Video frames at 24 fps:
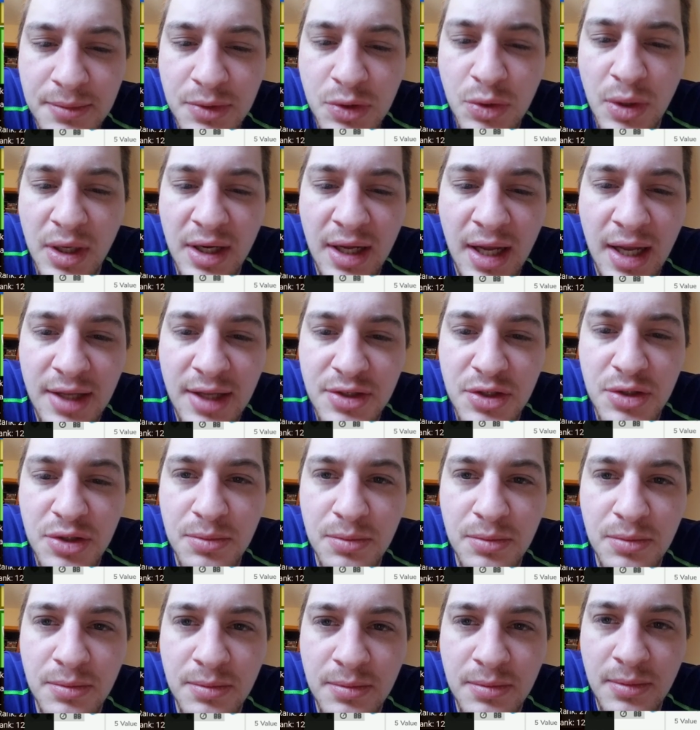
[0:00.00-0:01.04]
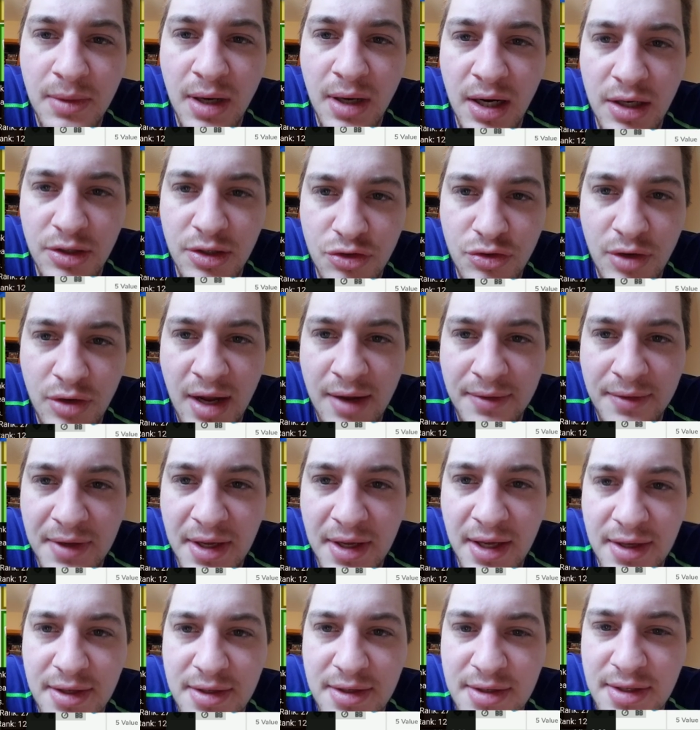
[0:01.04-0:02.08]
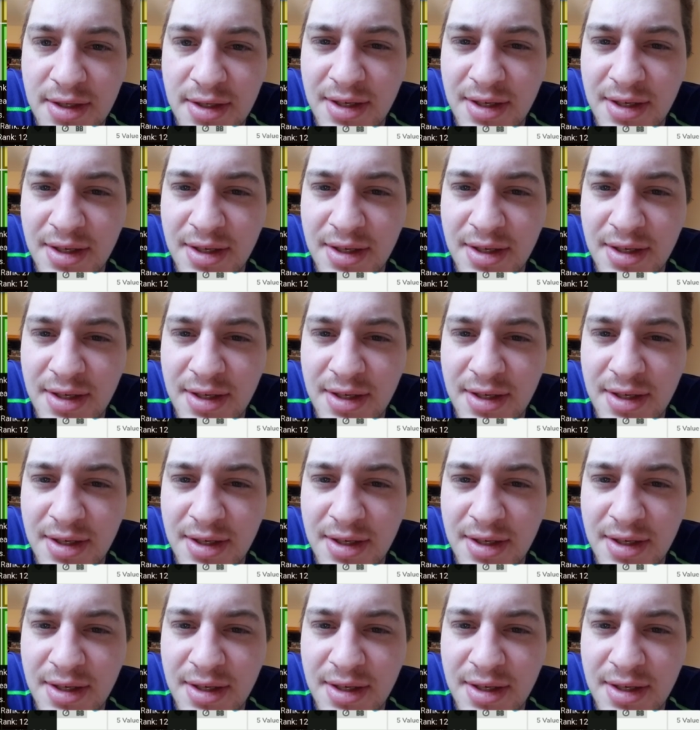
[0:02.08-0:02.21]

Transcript: who I got to on DraftKings.